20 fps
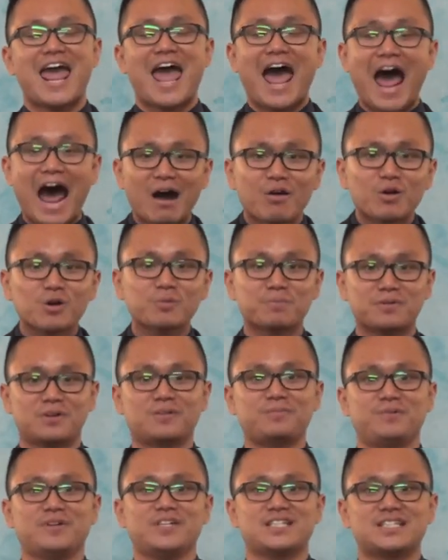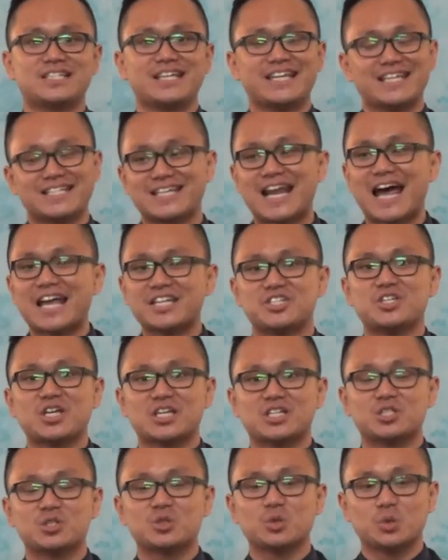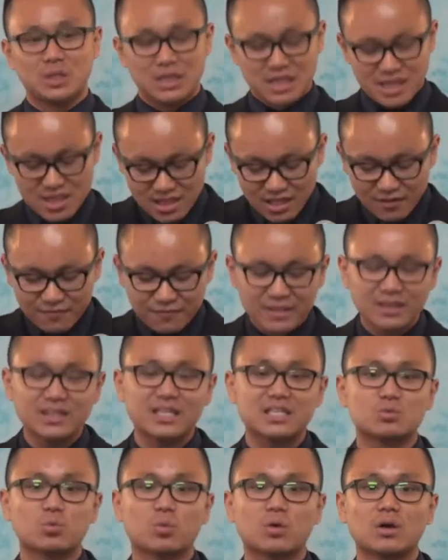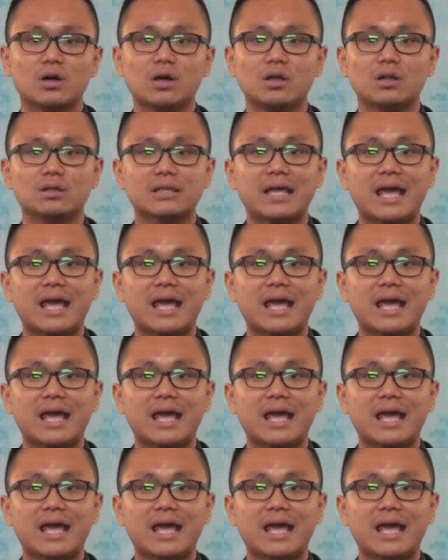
Our purpose is not just to live in this world